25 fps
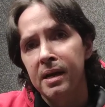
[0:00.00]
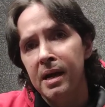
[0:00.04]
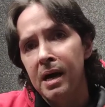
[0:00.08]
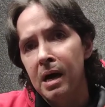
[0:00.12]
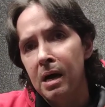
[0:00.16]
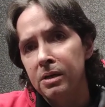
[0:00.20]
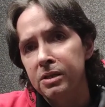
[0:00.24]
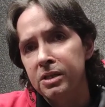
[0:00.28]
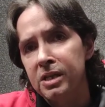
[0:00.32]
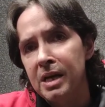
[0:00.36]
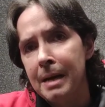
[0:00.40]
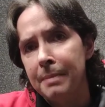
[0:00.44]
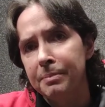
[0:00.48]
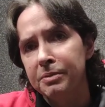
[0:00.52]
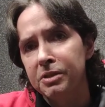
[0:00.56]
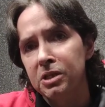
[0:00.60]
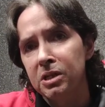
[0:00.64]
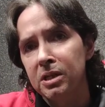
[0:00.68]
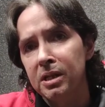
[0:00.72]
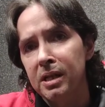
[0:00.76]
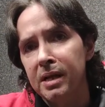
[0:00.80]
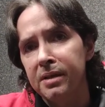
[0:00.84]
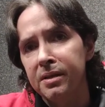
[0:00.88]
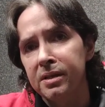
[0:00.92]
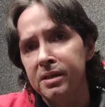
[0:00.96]
Now it's
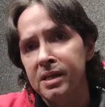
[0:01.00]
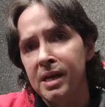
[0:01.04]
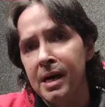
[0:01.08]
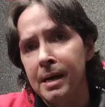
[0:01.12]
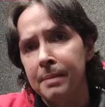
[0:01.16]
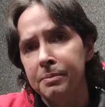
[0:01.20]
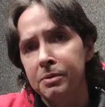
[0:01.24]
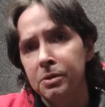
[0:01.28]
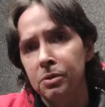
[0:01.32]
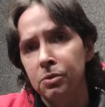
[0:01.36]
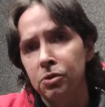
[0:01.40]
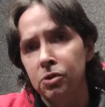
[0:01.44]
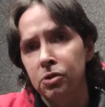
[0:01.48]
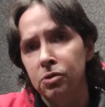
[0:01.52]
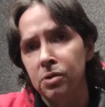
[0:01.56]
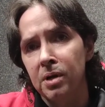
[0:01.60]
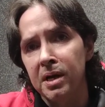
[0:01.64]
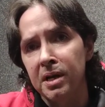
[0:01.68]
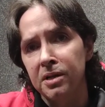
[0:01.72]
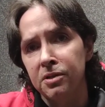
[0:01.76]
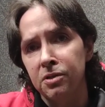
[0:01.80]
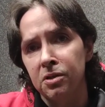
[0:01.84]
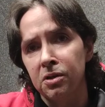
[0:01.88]
optional on the top 2 strings.